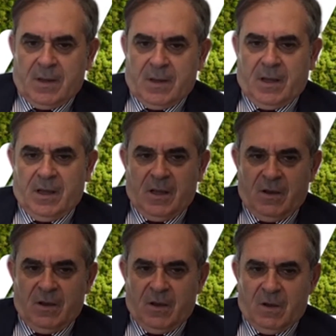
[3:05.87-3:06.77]

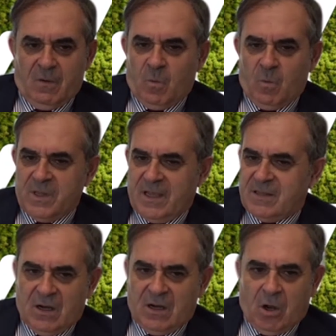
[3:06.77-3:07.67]
uh, we, they
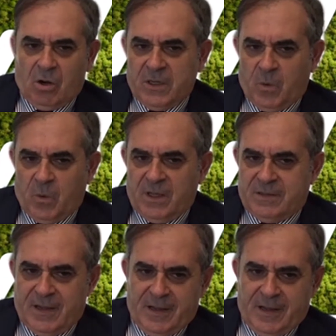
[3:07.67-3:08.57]
deal only
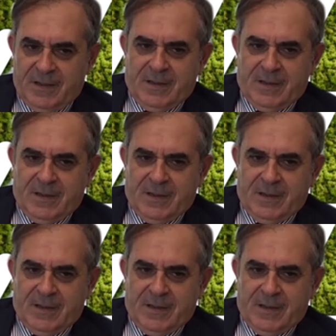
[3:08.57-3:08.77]
with uh,